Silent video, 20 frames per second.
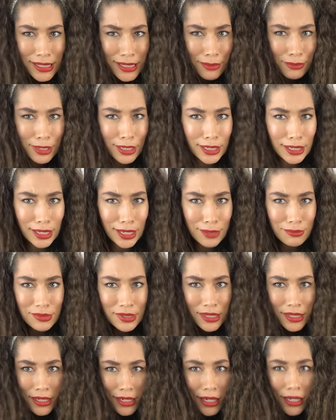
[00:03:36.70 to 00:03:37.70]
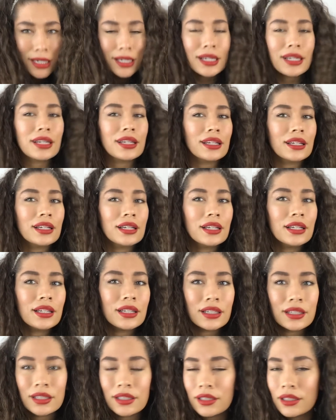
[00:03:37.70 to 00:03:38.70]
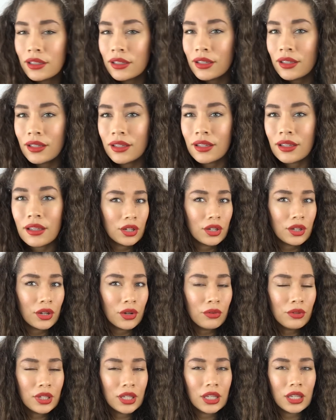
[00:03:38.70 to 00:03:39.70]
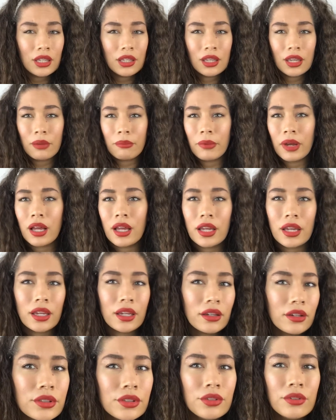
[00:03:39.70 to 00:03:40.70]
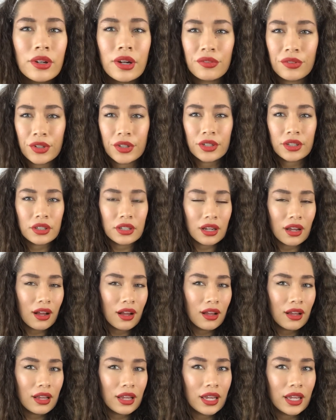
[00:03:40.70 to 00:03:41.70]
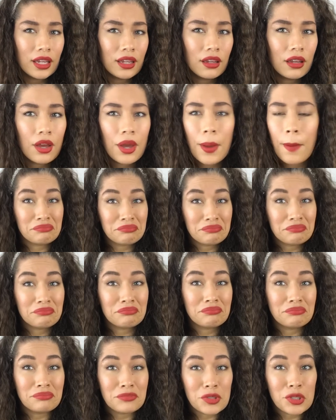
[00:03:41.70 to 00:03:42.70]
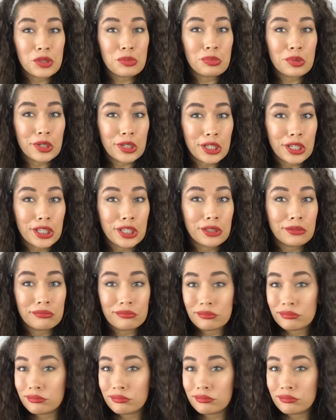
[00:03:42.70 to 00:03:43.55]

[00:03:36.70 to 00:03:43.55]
is some good lipstick. Go KiKaymhai. You have a good eye. It's pretty good.